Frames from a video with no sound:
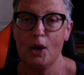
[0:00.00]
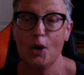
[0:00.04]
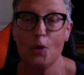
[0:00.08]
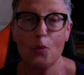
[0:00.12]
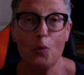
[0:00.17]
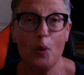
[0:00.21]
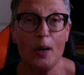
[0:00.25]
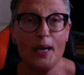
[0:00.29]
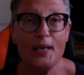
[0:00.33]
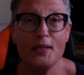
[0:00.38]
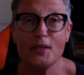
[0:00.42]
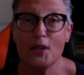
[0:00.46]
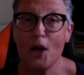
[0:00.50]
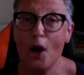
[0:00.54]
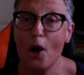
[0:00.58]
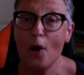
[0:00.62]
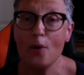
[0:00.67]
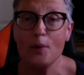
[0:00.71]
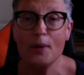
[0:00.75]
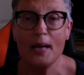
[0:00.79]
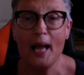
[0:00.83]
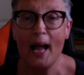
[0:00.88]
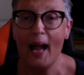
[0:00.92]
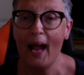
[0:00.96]
We
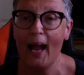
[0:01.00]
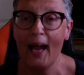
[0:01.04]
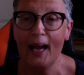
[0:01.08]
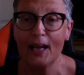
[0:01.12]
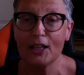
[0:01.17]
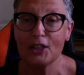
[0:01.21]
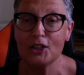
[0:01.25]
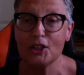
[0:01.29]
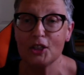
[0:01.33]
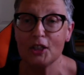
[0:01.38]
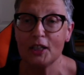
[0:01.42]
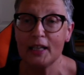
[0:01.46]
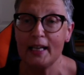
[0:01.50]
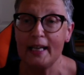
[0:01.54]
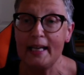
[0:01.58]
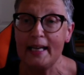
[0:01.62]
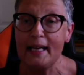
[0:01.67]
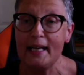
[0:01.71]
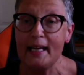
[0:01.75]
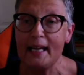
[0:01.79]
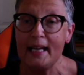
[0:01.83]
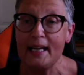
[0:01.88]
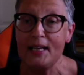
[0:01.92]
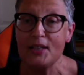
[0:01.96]
don't actually
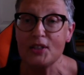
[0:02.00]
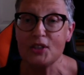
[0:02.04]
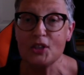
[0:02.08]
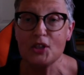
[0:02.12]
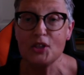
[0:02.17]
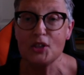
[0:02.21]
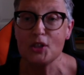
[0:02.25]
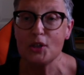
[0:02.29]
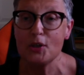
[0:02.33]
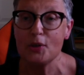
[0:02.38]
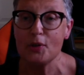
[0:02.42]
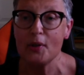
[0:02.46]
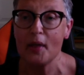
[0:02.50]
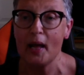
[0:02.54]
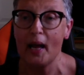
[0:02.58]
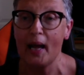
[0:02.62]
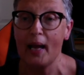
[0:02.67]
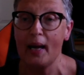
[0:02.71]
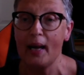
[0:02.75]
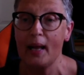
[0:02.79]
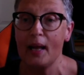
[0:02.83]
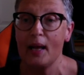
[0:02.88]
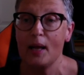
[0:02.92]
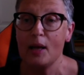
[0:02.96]
need to do
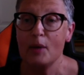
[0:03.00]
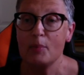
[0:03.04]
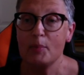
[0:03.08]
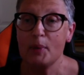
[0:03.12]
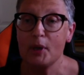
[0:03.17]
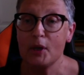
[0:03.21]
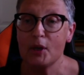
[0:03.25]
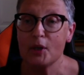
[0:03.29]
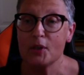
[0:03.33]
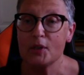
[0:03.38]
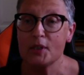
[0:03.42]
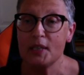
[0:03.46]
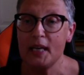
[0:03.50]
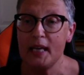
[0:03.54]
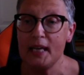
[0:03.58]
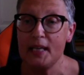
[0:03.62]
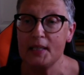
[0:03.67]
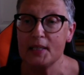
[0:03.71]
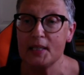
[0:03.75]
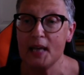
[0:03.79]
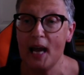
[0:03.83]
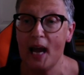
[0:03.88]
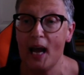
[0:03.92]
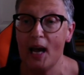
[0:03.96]
that because he
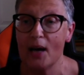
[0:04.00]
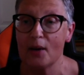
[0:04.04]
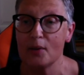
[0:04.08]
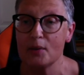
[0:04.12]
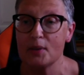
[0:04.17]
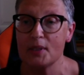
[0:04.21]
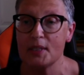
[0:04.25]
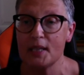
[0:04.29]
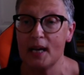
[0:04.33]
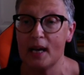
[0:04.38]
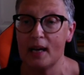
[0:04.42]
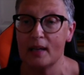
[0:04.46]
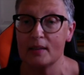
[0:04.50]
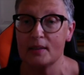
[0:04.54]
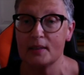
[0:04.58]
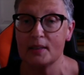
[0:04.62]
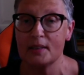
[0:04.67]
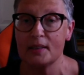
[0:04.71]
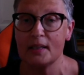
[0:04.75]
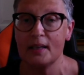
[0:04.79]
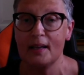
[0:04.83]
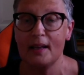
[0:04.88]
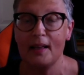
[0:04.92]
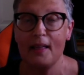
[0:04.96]
tells
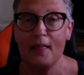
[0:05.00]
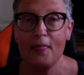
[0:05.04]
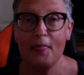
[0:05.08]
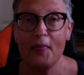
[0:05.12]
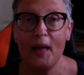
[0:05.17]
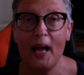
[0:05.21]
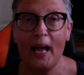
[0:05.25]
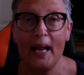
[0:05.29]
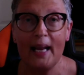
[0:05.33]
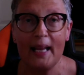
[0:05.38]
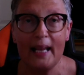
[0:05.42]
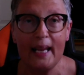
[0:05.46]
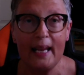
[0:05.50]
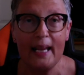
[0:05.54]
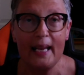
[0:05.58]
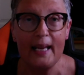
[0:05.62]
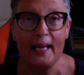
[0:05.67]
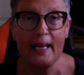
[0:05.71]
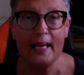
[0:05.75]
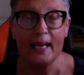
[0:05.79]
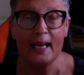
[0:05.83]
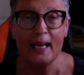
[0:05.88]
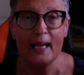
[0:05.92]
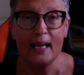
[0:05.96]
us that
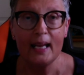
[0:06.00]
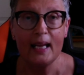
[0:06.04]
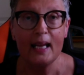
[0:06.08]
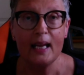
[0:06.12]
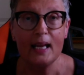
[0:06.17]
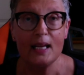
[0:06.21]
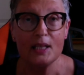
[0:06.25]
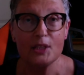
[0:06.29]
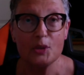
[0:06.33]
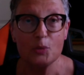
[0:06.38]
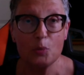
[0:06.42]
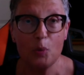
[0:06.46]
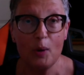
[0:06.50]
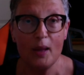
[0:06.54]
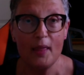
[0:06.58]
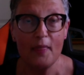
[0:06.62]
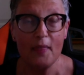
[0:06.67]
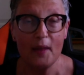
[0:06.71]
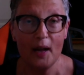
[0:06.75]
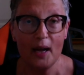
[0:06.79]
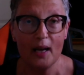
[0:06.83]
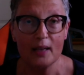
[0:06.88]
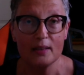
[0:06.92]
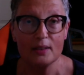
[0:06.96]
he is
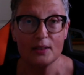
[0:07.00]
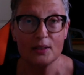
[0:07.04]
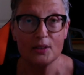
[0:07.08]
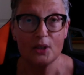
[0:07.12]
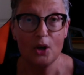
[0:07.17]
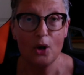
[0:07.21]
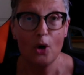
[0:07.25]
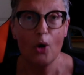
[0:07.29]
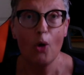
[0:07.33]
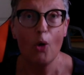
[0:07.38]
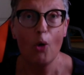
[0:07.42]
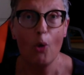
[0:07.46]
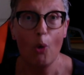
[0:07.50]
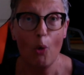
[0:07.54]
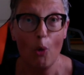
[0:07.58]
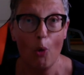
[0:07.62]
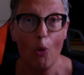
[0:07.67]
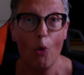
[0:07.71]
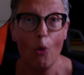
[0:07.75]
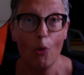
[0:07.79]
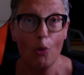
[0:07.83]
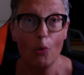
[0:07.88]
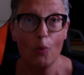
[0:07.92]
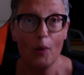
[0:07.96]
with us
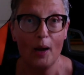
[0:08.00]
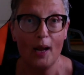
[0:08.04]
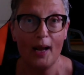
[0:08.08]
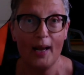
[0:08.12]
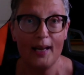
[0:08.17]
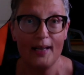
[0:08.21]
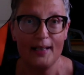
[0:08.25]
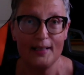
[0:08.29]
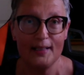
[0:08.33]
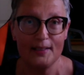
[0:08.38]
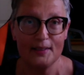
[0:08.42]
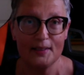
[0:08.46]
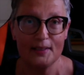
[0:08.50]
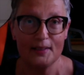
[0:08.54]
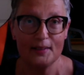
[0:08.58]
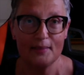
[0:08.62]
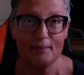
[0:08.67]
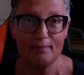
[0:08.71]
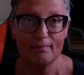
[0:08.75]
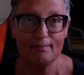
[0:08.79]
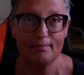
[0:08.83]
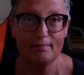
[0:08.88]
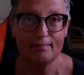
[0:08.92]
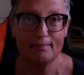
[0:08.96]
always.
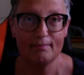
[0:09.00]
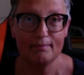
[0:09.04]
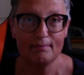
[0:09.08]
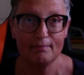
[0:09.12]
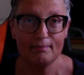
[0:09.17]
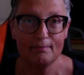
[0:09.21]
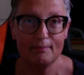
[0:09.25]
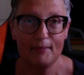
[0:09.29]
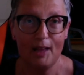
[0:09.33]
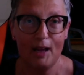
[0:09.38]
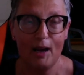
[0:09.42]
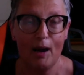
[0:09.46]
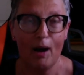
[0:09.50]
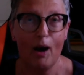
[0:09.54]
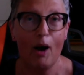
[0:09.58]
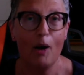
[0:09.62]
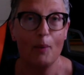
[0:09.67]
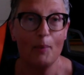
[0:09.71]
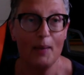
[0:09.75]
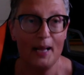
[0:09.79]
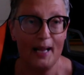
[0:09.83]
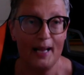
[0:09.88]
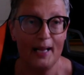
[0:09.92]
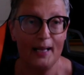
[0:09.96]

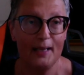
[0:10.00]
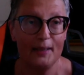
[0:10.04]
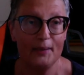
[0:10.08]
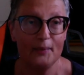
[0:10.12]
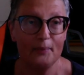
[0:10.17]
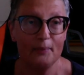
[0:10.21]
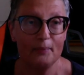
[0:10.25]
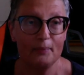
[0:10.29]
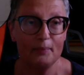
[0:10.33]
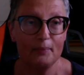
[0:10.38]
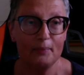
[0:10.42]
Amen.